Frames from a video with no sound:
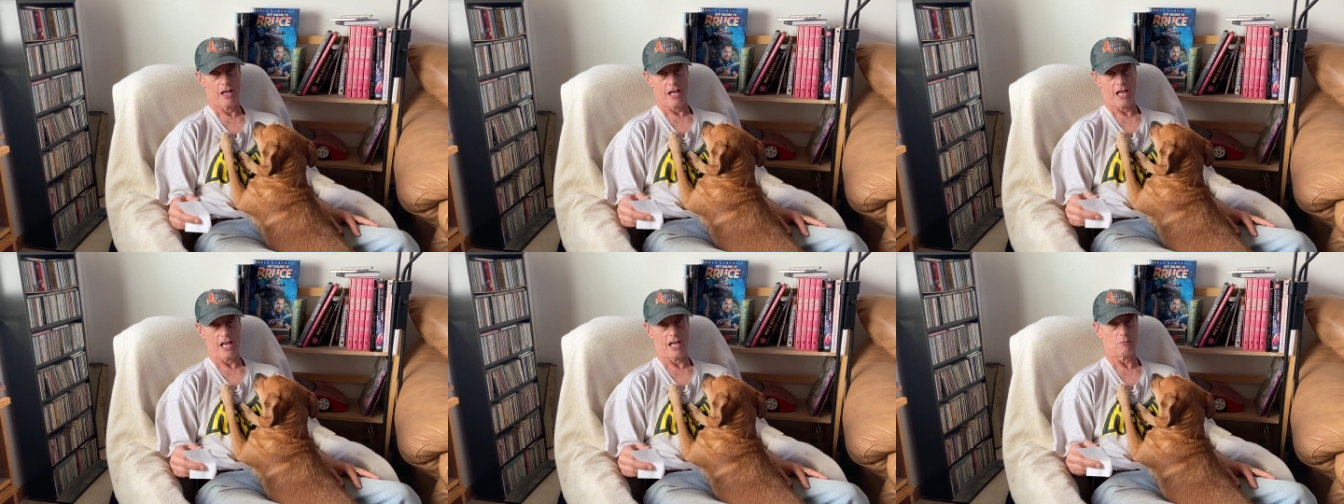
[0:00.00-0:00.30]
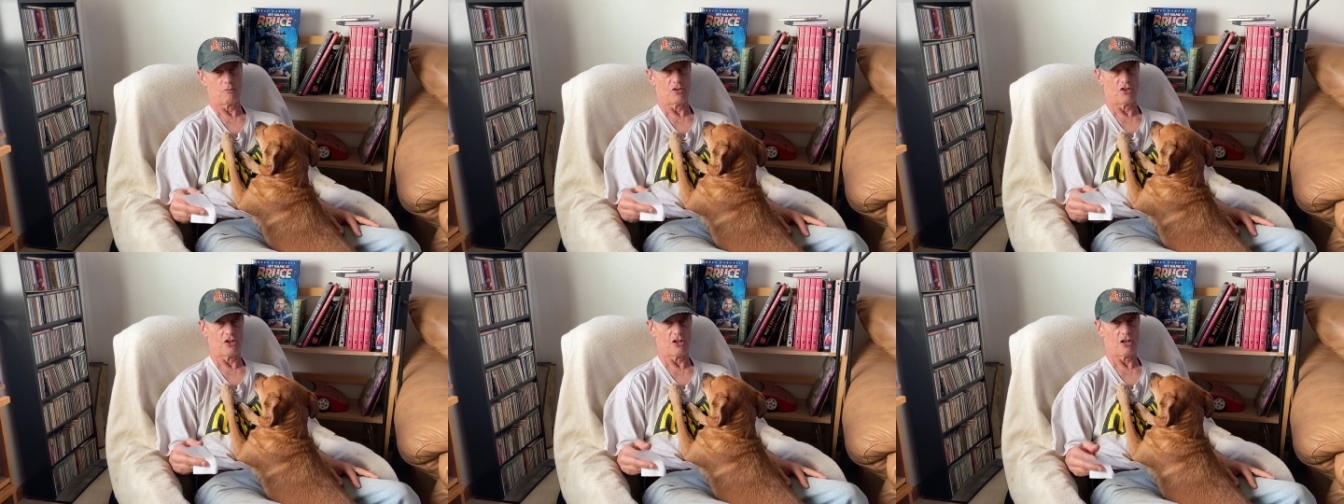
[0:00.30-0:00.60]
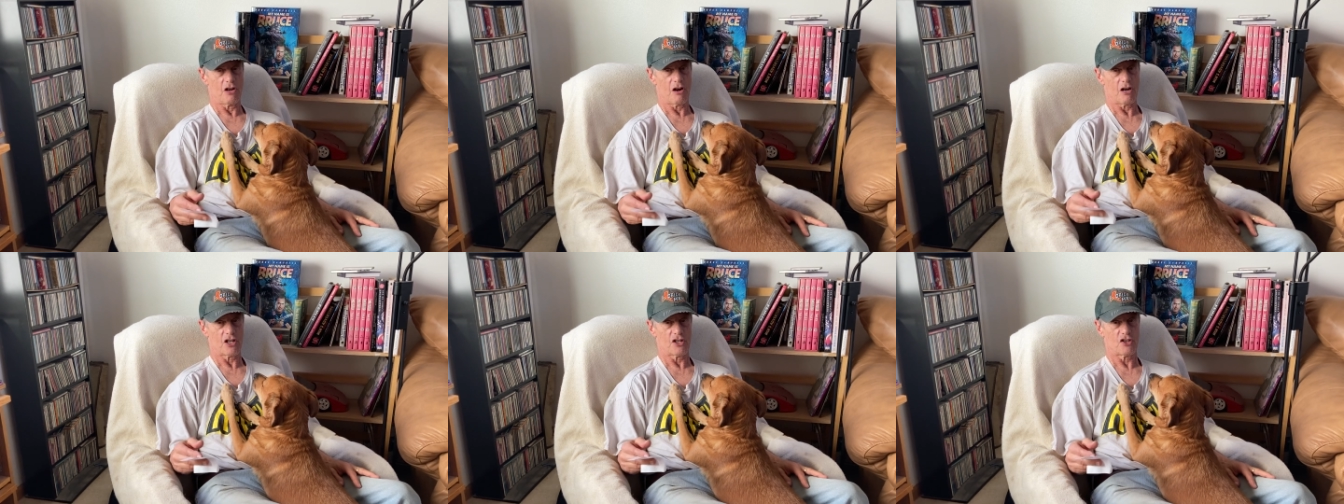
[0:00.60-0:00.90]
and when the
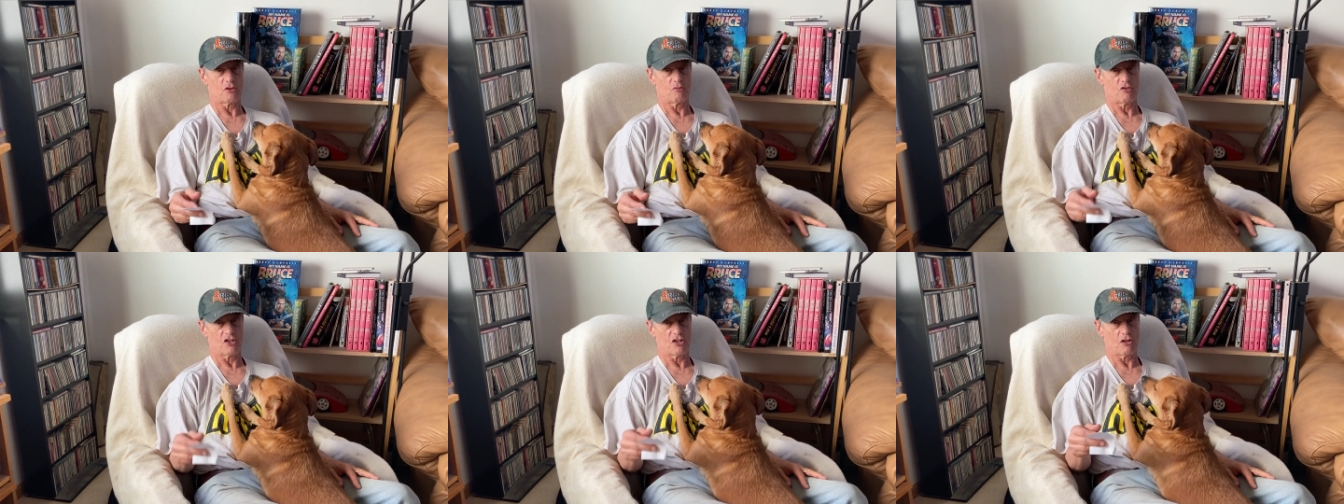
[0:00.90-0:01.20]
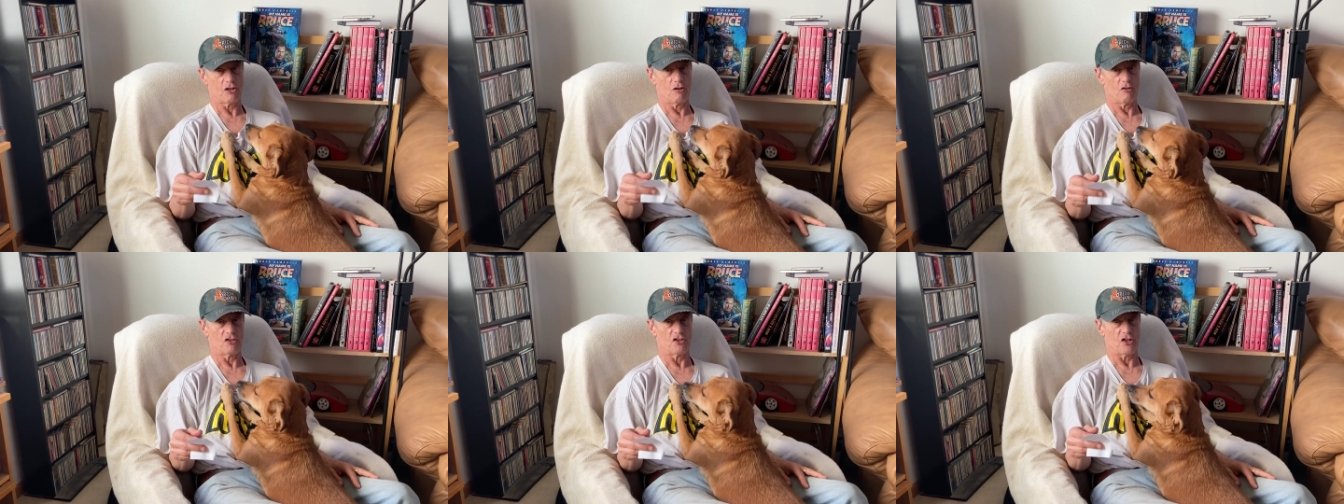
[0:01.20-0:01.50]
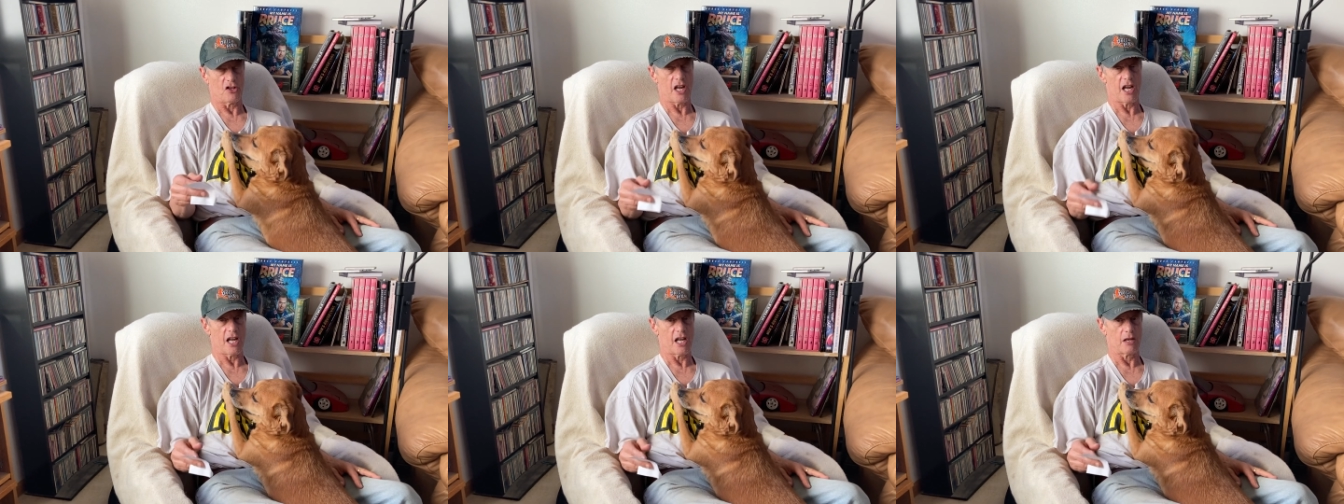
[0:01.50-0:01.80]
artist was close
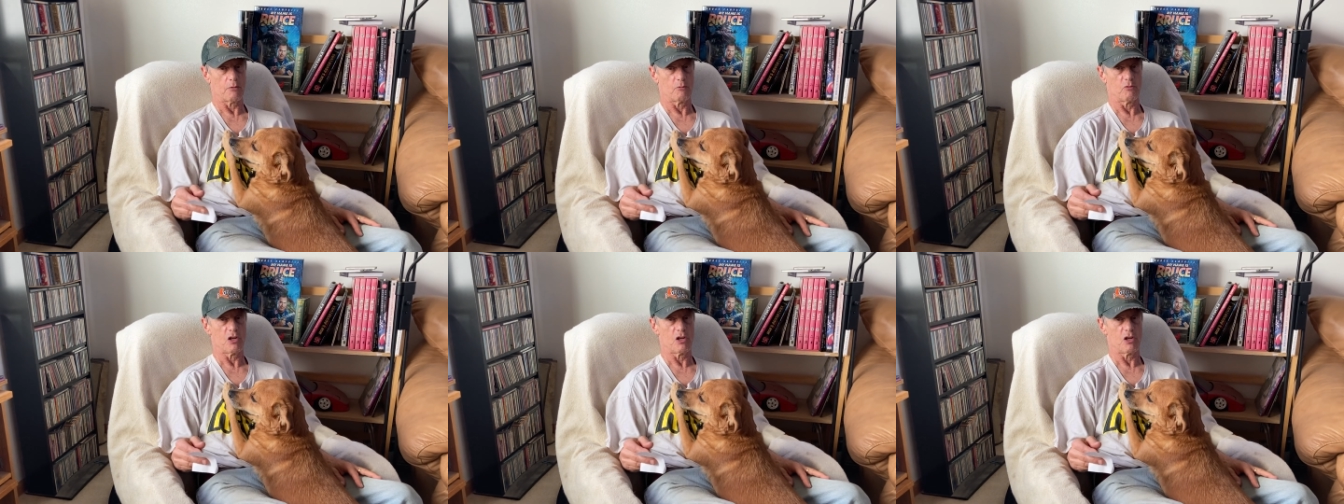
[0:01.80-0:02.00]
at hand,